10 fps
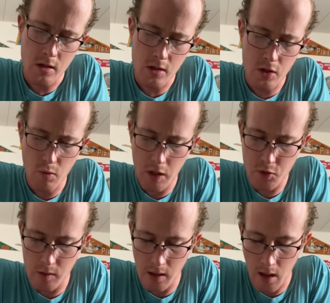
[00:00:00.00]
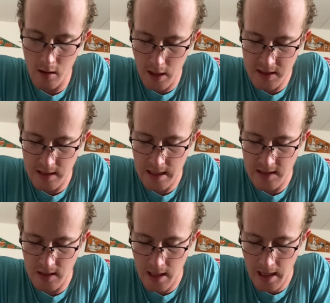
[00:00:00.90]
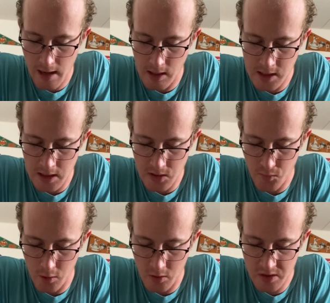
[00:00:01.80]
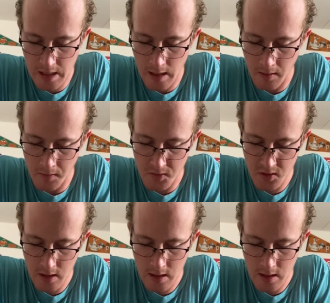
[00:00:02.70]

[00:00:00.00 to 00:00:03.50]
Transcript: You are to allot it as an inheritance for yourselves,